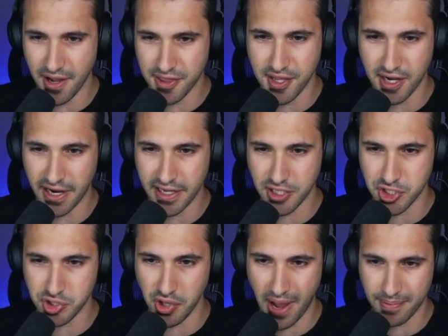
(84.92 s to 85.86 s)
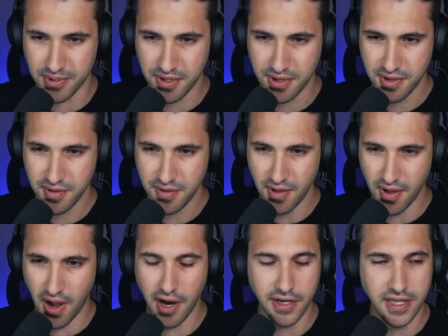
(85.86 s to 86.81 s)
think I get slapped.
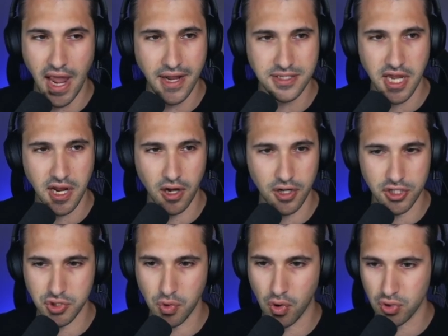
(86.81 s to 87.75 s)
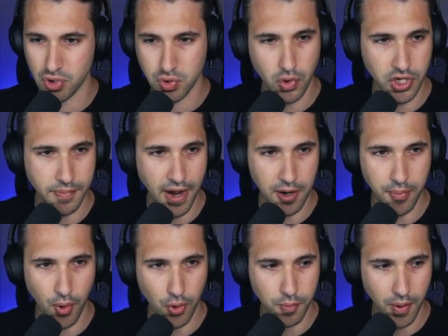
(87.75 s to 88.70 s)
I can't take on a 220-pound
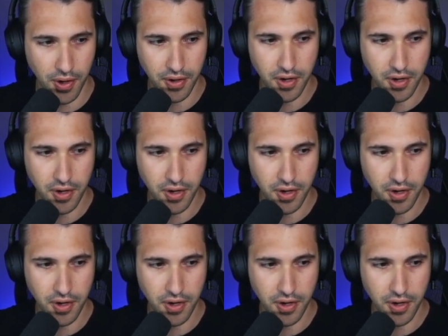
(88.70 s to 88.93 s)
Pokemon.